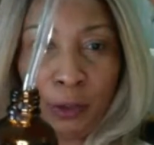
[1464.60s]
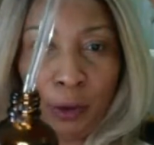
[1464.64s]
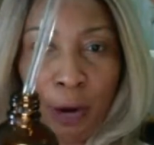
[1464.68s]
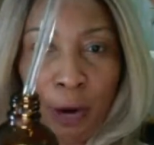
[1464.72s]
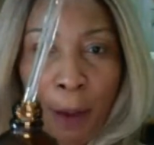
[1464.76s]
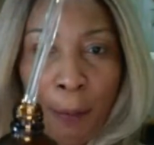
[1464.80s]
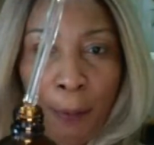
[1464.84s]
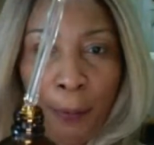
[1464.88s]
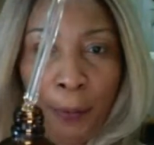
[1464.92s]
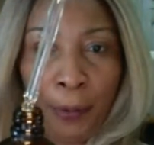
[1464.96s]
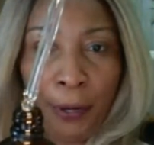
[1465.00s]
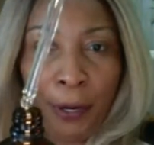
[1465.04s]

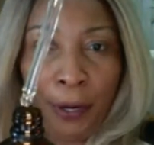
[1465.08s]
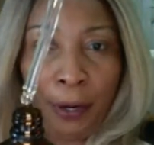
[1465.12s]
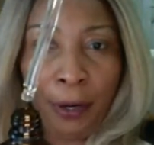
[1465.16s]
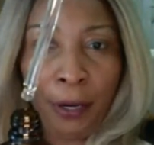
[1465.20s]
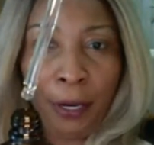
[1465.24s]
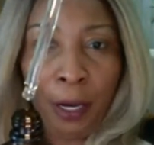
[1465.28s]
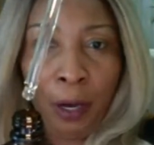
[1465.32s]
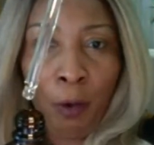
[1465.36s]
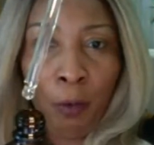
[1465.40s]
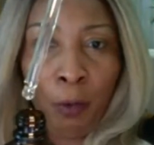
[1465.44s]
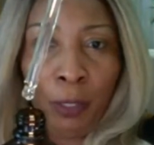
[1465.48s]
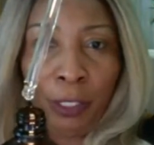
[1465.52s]
dropper,
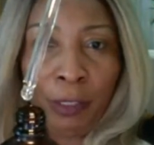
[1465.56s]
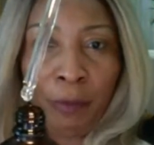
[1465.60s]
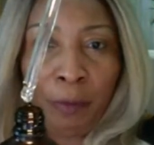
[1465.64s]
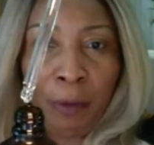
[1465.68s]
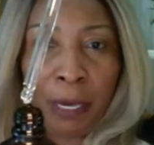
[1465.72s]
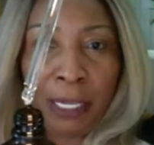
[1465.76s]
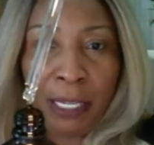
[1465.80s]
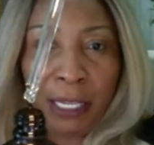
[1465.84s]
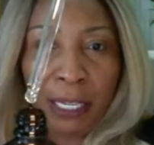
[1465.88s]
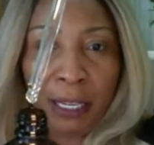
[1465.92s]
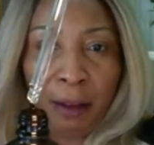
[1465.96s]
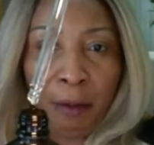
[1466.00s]
which
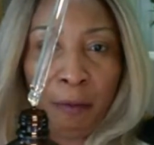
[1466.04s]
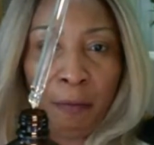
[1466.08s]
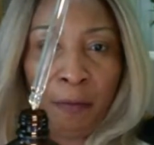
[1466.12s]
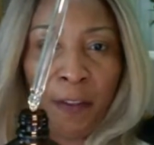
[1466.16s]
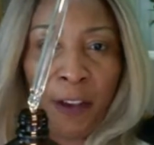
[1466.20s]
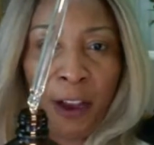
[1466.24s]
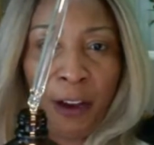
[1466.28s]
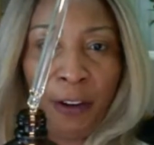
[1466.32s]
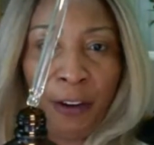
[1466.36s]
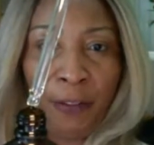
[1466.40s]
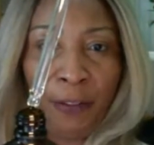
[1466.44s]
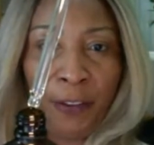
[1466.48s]
make it
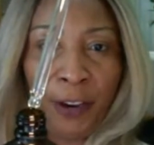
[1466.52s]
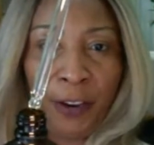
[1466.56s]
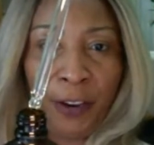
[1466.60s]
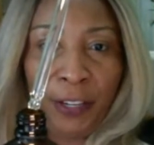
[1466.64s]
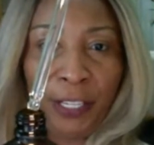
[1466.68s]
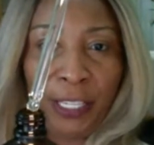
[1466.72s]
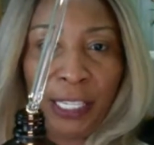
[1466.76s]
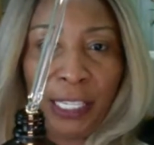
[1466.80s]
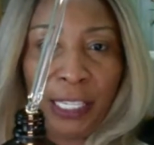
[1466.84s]
very, very